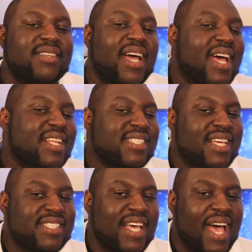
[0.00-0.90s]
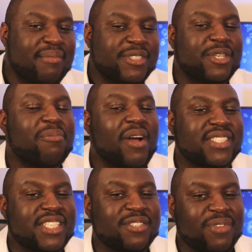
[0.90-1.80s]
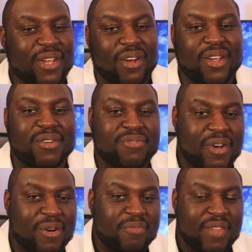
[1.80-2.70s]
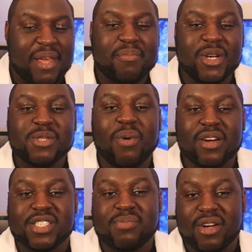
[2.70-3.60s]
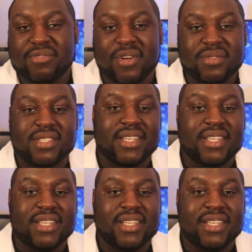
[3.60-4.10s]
9 out of 10 times you're watching this video on your phone, and most modern smartphones